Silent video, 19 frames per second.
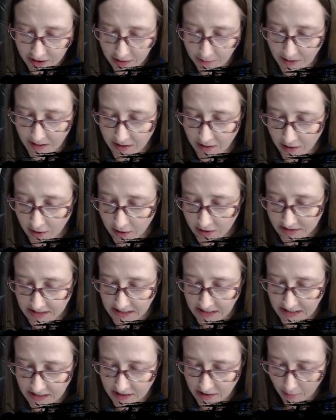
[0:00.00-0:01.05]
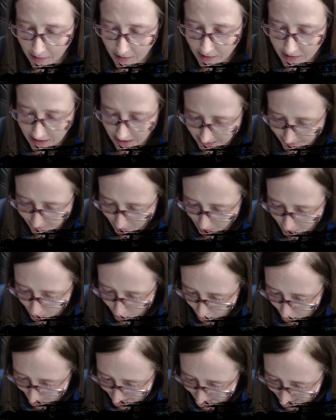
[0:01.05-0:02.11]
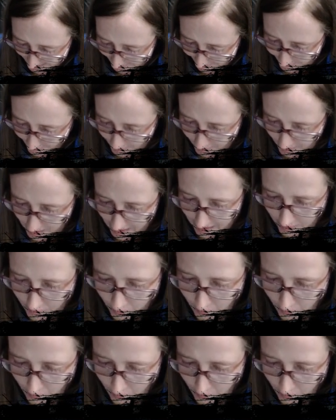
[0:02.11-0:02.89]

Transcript: to be the little teeny tiny mark right after the 8th.